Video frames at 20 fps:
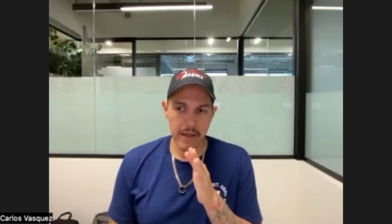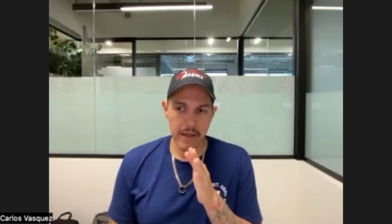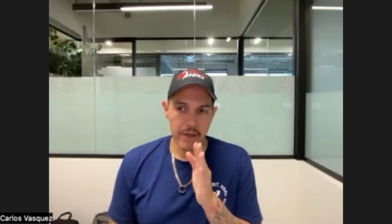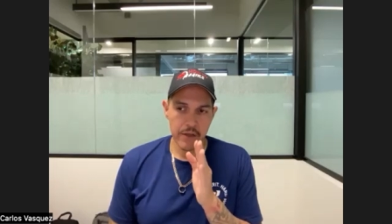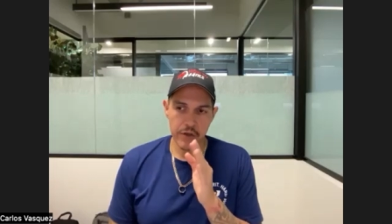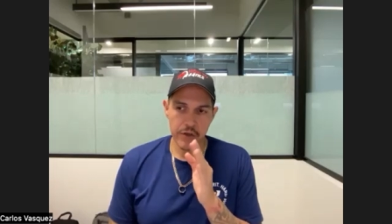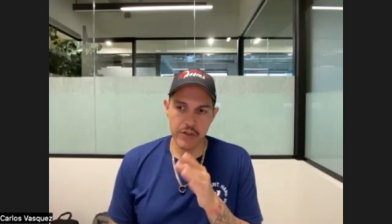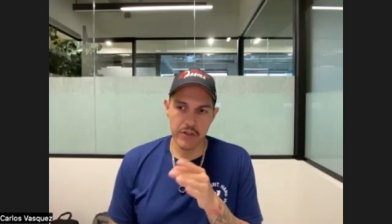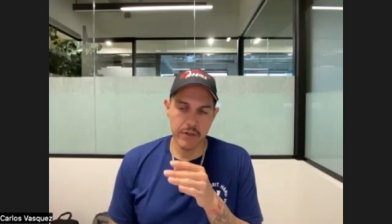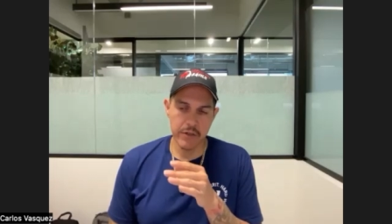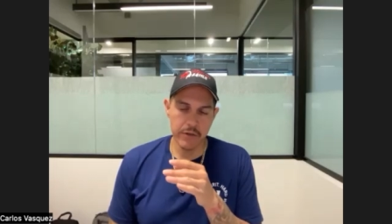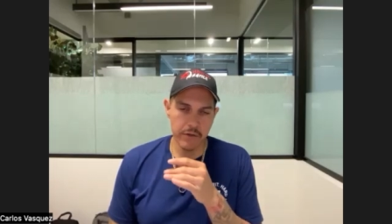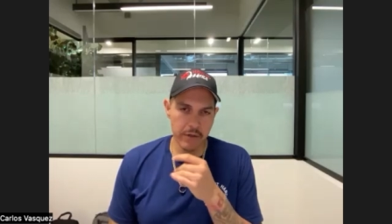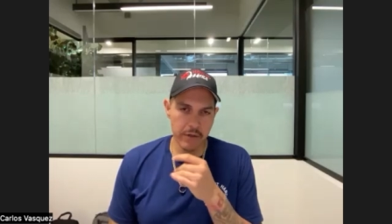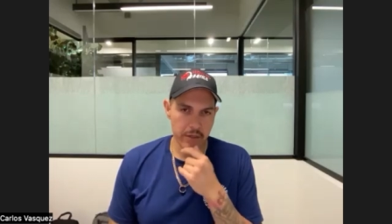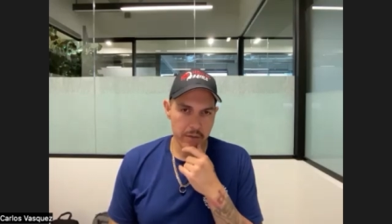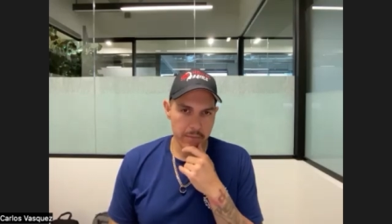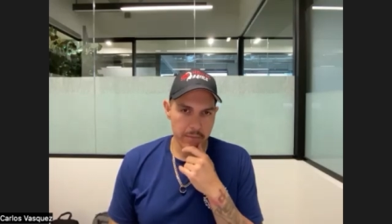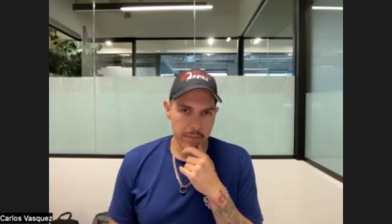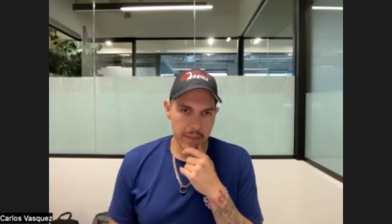you're still
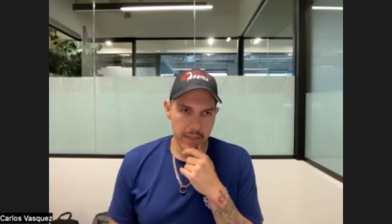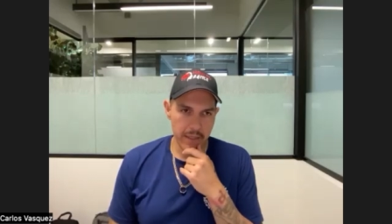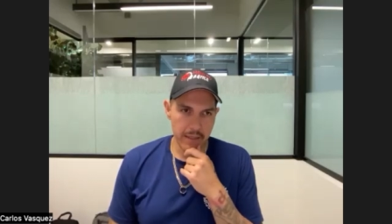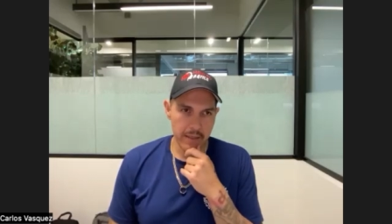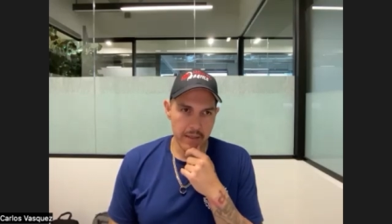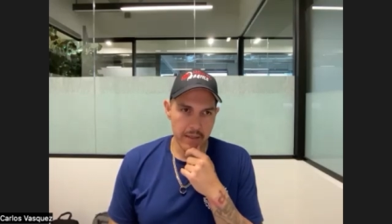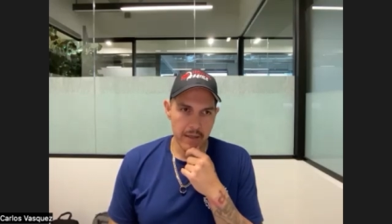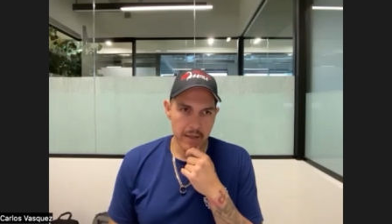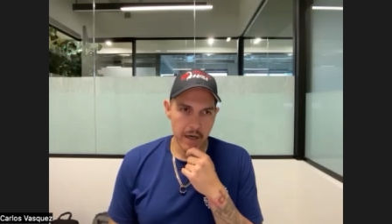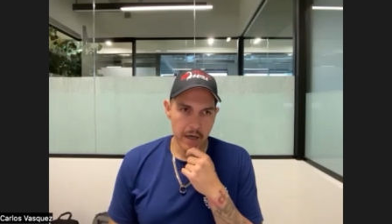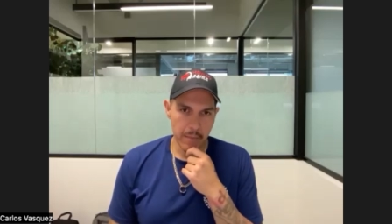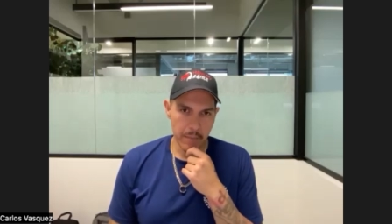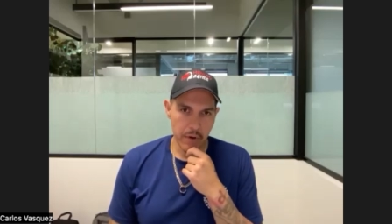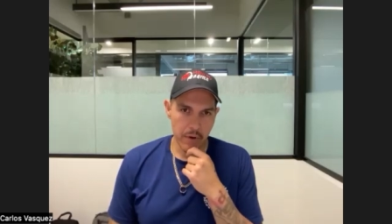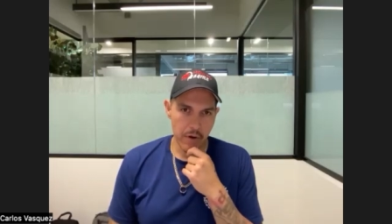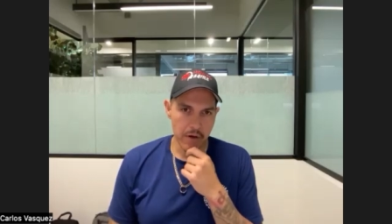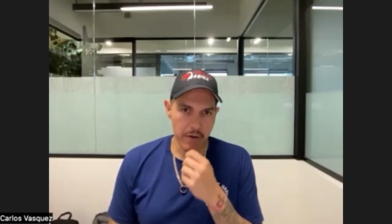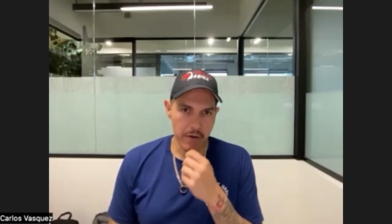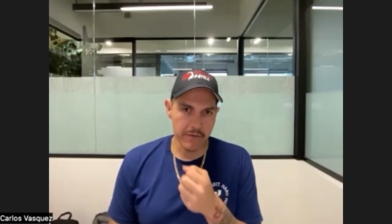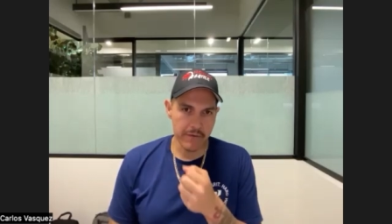going to be a
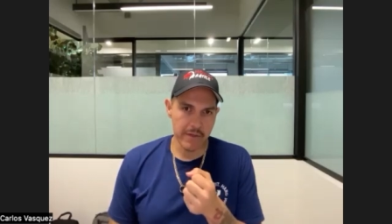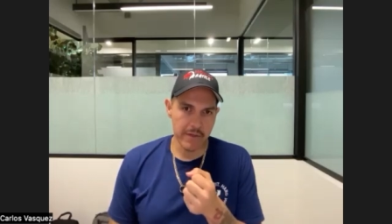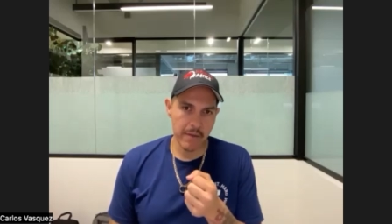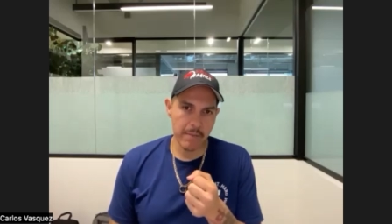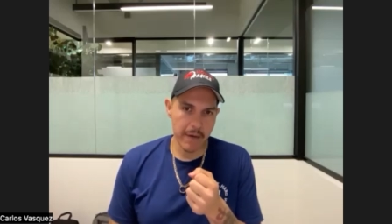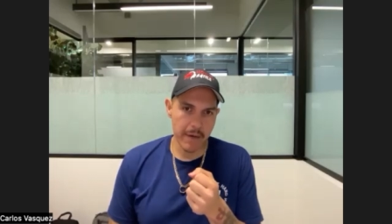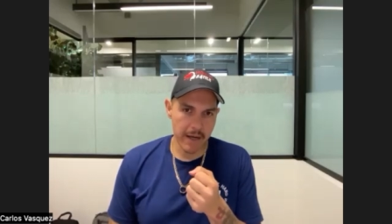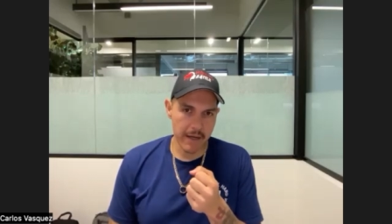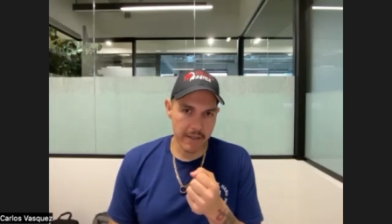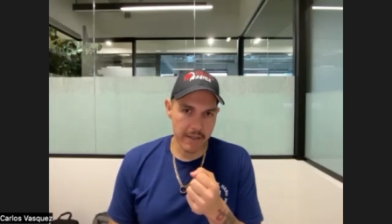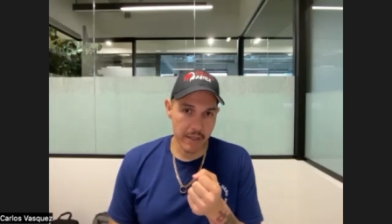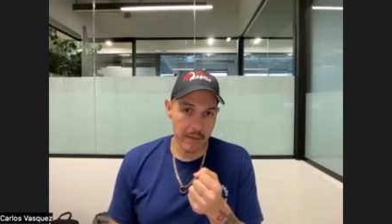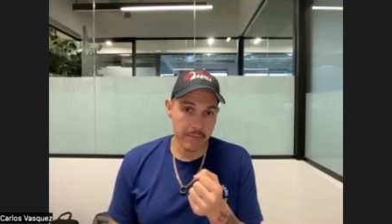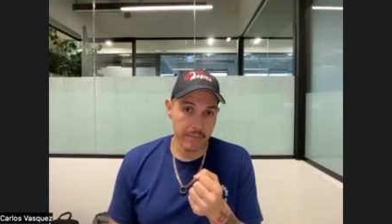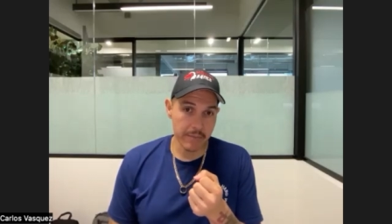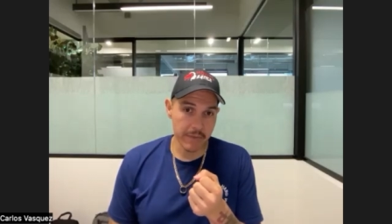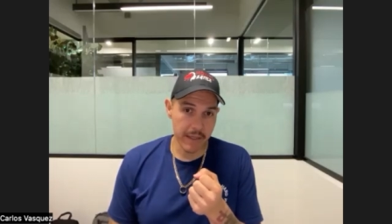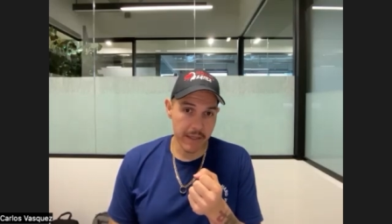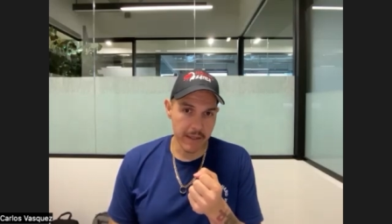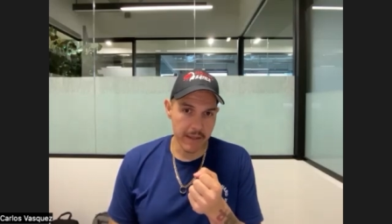part of somebody,
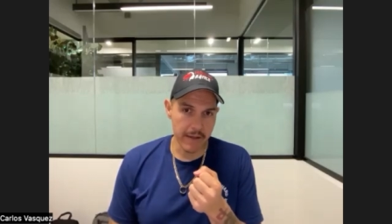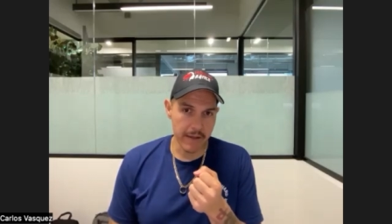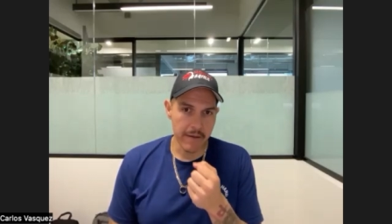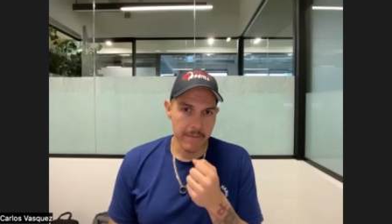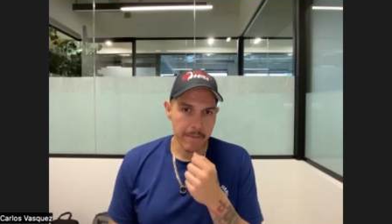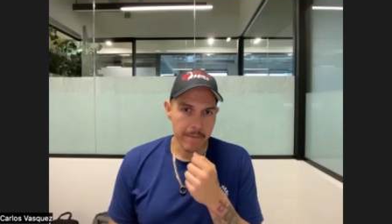something.